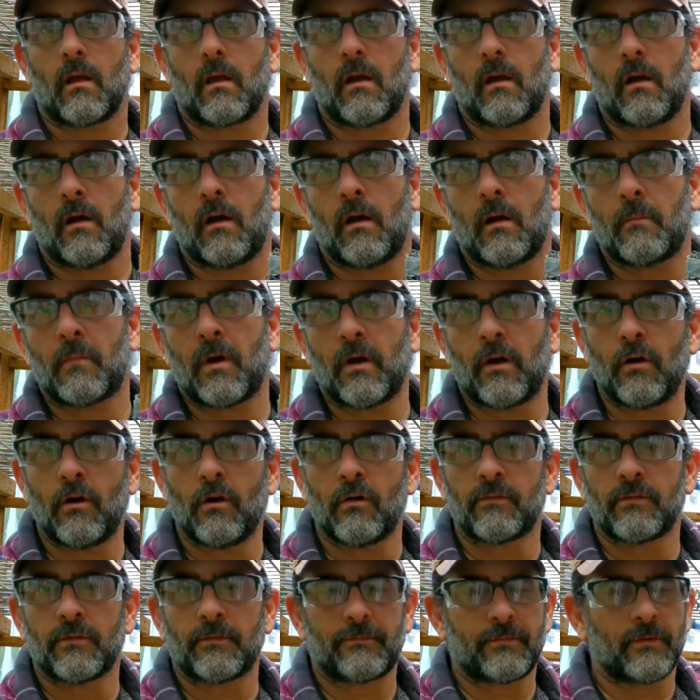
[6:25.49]
on my
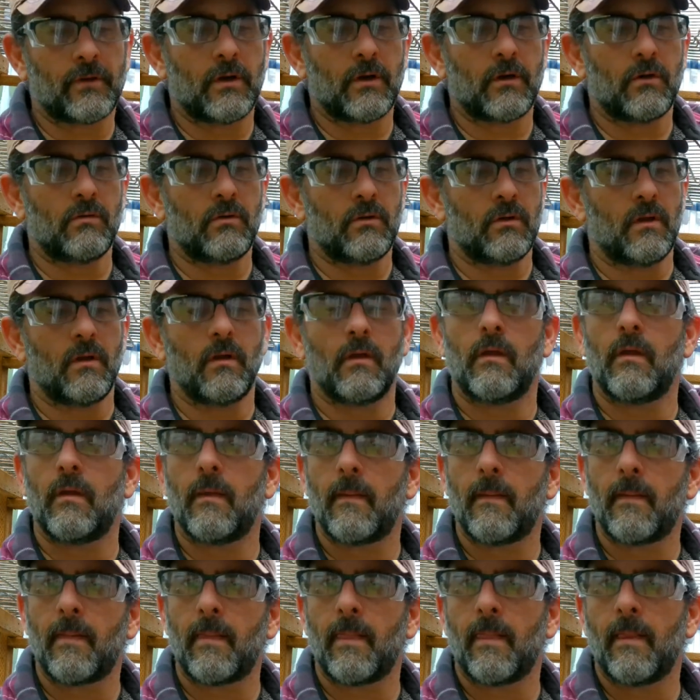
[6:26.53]
overflow,
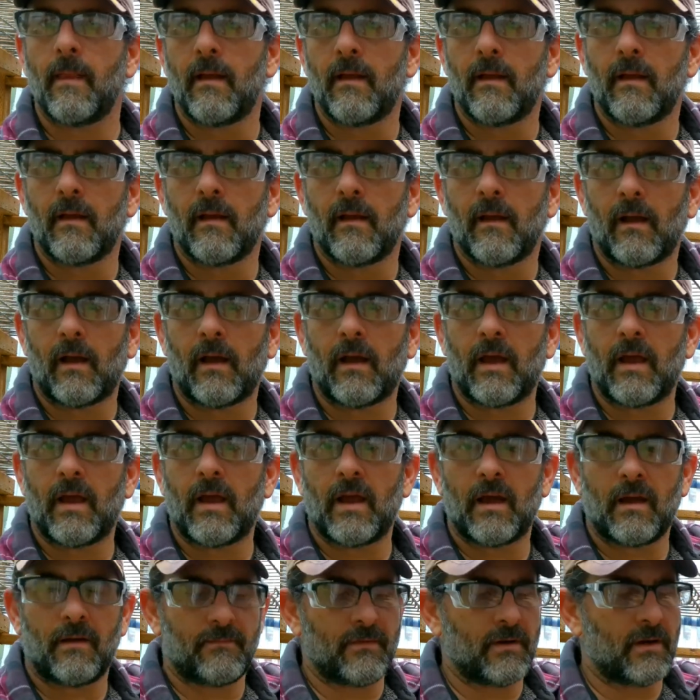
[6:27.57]
I
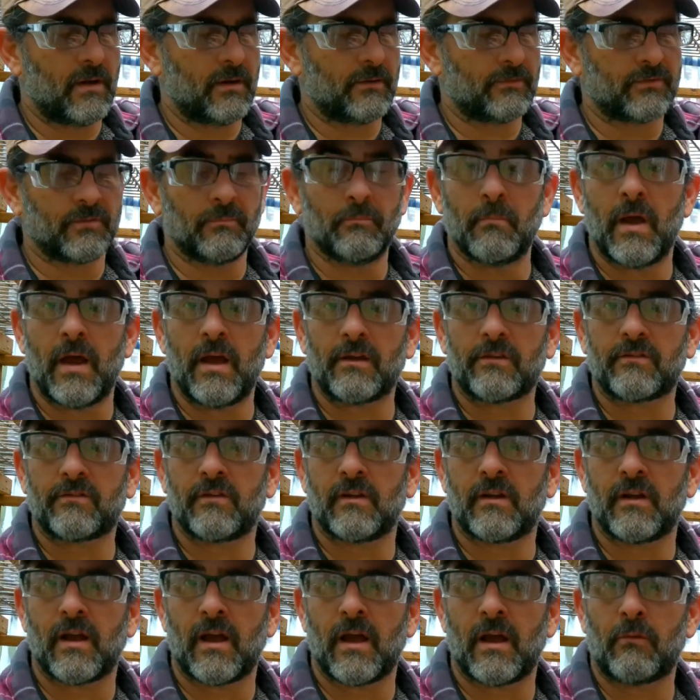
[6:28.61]
have some mesh
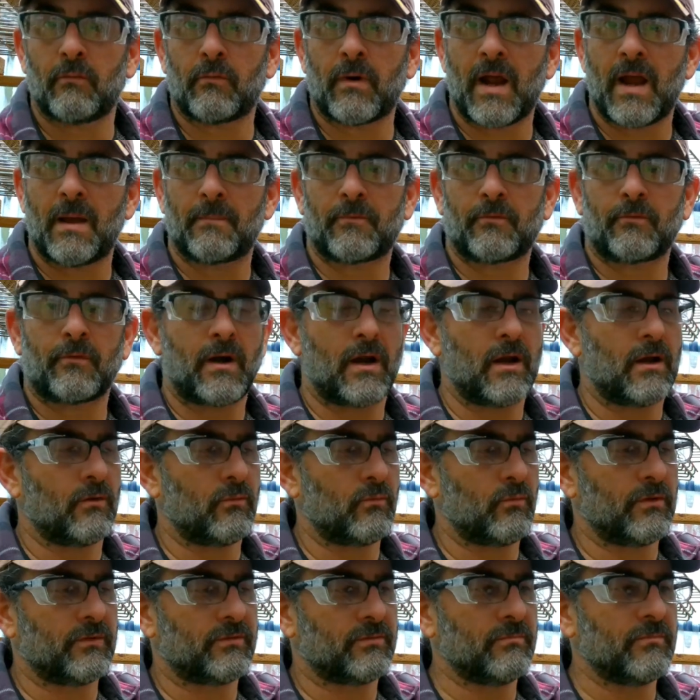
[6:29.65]
that I wrapped
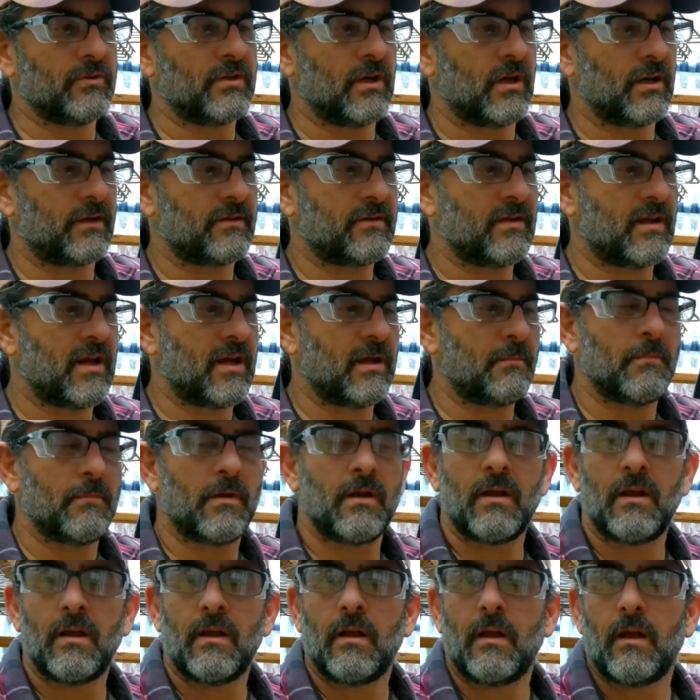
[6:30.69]
around with some duct tape,
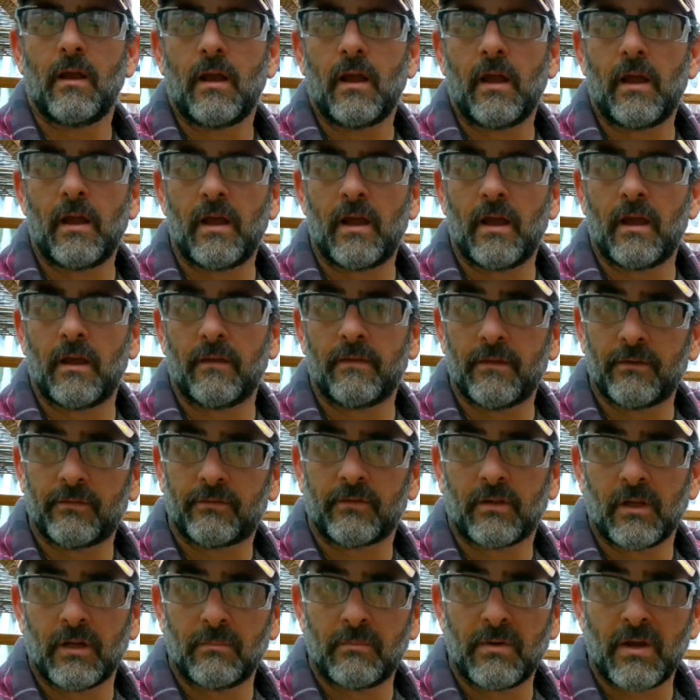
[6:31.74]
and this
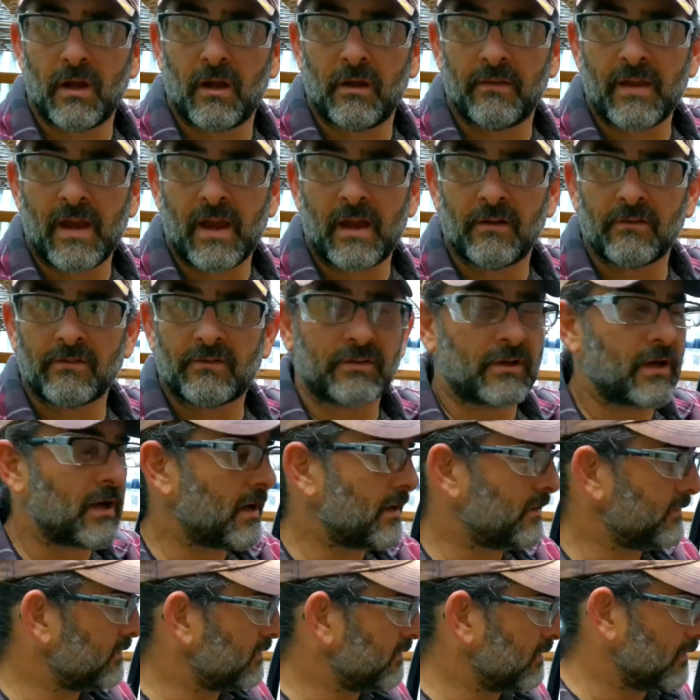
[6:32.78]
is going to be on the
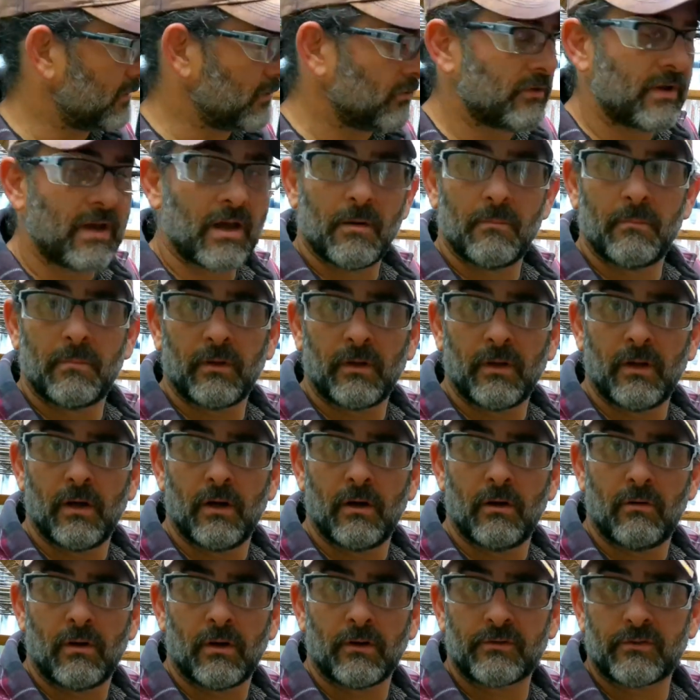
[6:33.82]
outside. It's going to go down
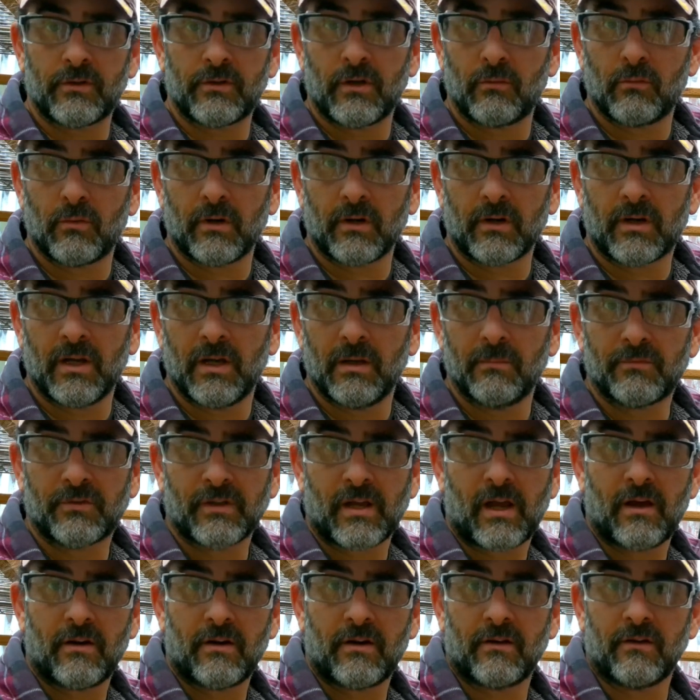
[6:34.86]
below. I'll show you where it comes
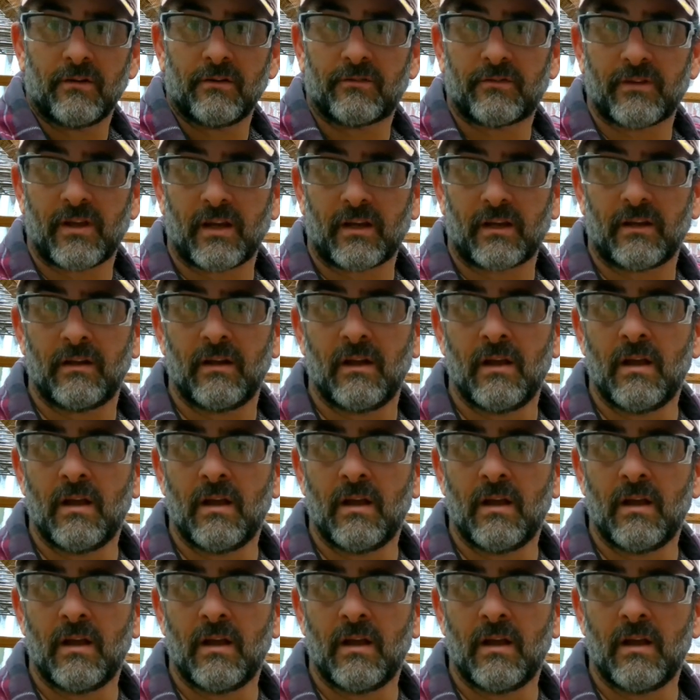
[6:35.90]
out here in a second.